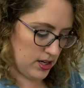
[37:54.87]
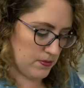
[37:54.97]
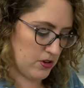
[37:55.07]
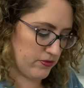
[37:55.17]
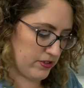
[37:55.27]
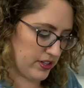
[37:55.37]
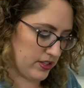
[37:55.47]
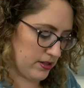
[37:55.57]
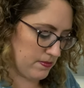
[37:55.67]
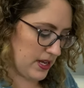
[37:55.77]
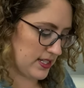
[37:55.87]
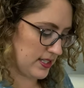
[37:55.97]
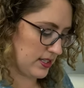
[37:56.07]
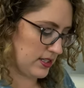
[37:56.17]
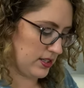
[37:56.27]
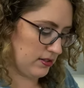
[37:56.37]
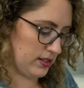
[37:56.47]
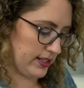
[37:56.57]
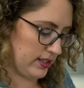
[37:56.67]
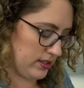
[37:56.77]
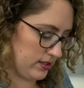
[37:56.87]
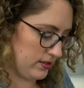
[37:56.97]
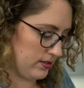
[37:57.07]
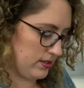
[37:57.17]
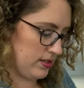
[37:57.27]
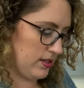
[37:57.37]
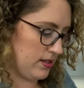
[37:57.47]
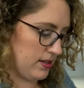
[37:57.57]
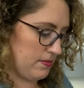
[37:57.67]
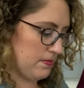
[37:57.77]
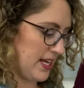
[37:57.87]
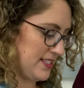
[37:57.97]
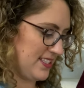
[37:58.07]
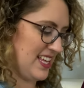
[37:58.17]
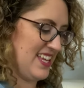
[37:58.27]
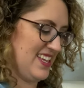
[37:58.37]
I'm not very good at mess. I don't like mess,